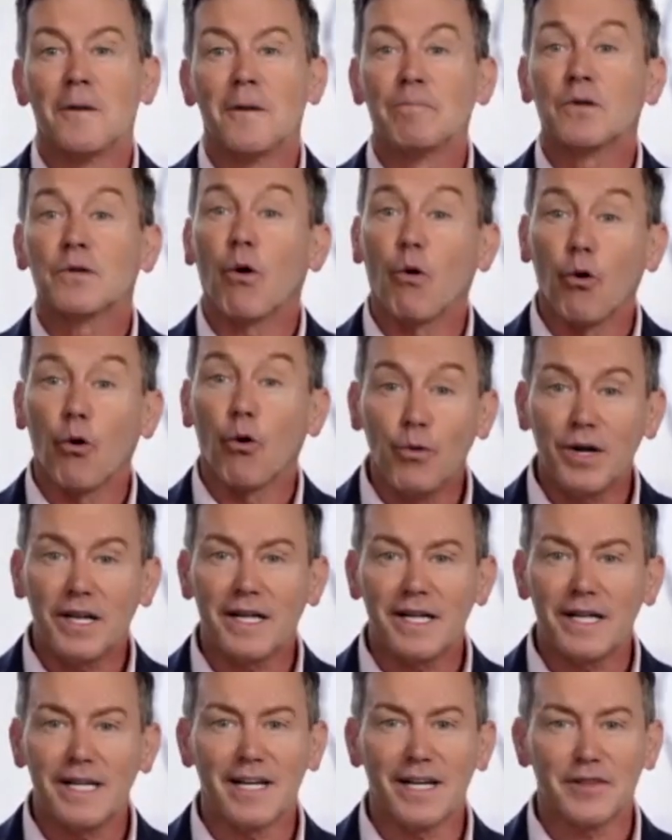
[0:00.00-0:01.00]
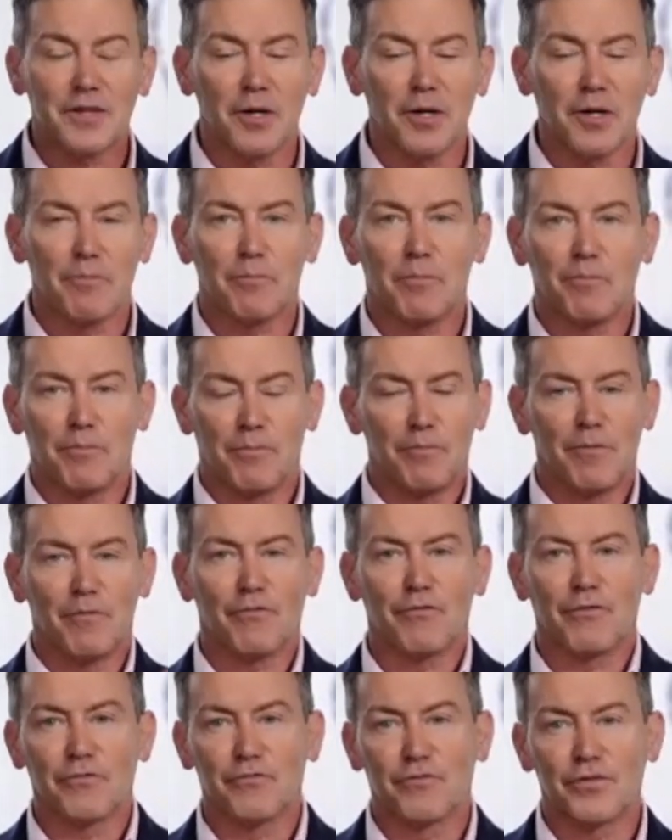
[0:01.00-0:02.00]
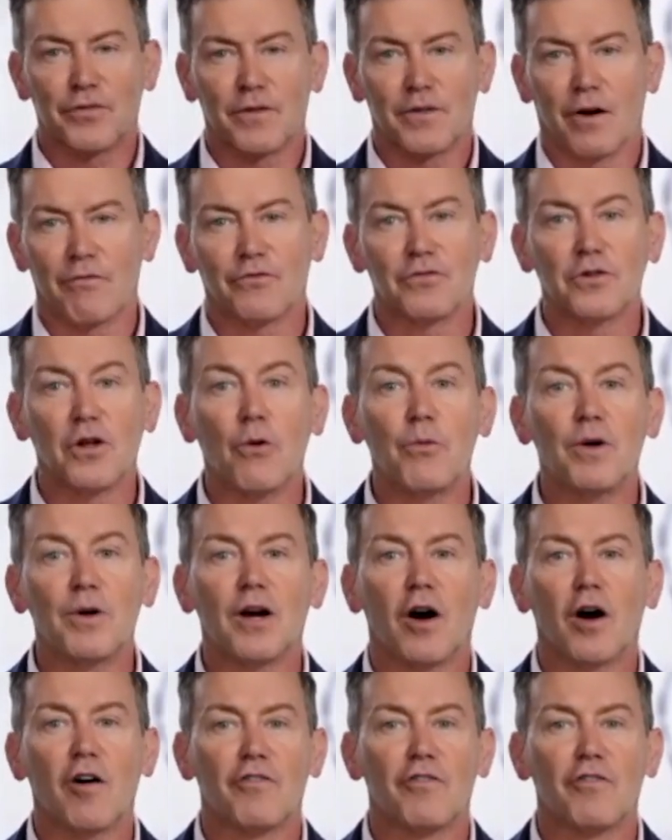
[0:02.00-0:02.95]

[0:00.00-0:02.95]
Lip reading: or we can get the flowing of